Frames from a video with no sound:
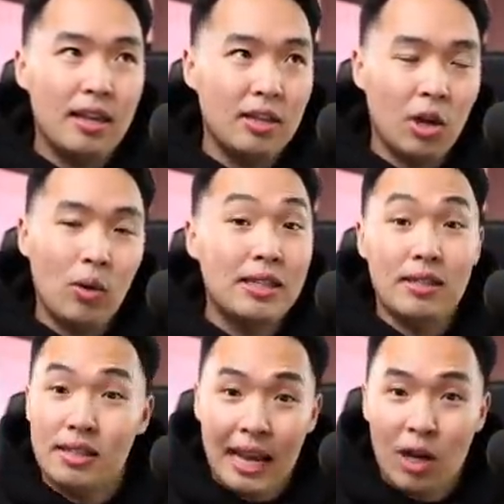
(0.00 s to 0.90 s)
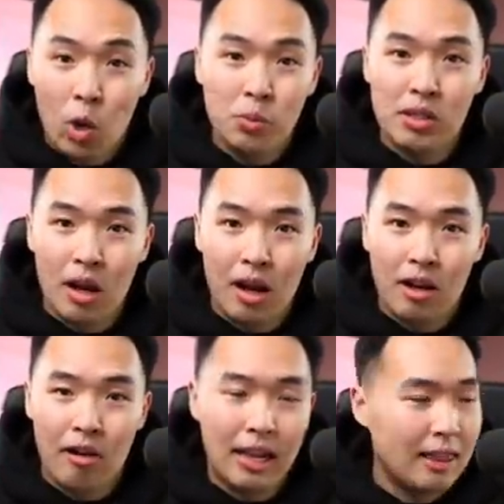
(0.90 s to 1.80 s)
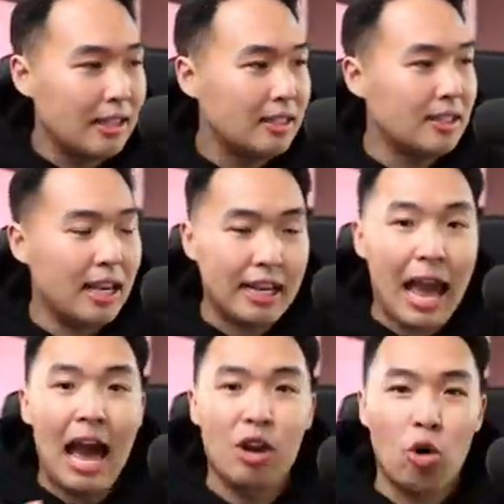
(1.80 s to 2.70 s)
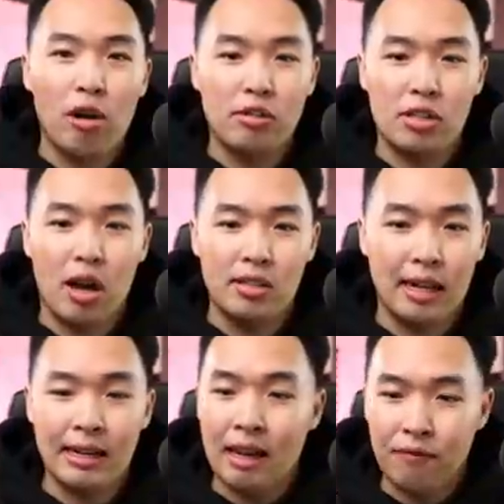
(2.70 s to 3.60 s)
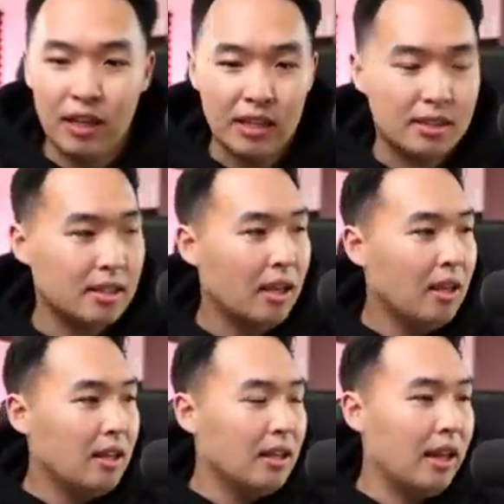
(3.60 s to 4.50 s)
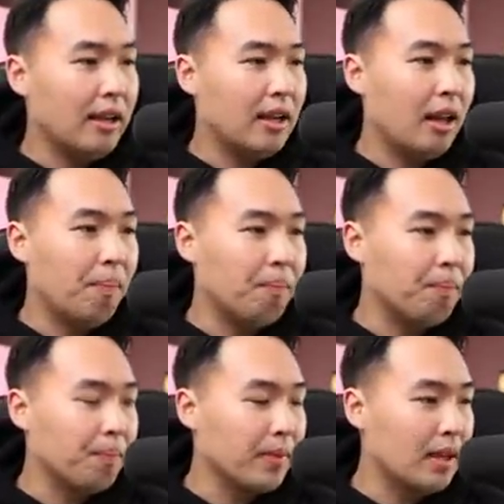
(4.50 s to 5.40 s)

you know it's a stay at home stock all right this is a category of stocks like netflix like um